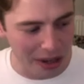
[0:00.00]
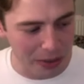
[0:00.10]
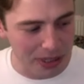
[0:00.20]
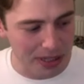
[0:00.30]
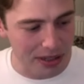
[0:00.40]
And
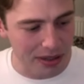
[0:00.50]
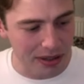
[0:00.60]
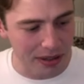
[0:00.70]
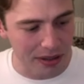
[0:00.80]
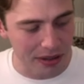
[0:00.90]

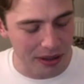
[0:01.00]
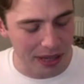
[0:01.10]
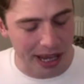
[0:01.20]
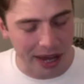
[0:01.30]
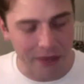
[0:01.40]
they
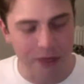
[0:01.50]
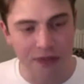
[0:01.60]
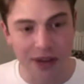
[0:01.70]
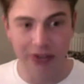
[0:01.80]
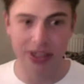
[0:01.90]
have
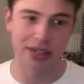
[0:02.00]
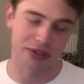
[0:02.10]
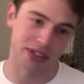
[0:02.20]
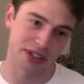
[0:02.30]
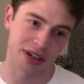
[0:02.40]
very
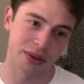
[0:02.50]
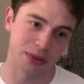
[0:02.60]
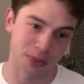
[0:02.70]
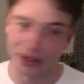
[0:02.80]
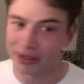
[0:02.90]
different
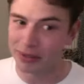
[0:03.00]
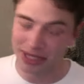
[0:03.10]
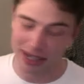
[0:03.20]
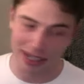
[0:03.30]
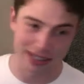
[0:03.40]
styles. One of them
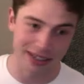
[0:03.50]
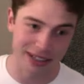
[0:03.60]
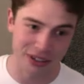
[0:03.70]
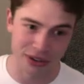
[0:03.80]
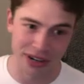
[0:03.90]
is
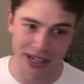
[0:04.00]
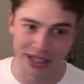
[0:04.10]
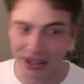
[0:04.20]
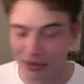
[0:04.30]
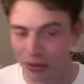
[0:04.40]
classically
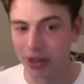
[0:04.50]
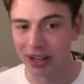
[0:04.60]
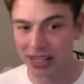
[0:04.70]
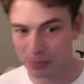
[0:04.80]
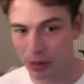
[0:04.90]
trained, the other one
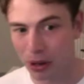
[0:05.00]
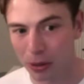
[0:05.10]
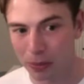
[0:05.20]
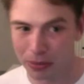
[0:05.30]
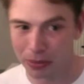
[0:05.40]
likes
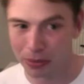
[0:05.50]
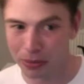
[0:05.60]
pop.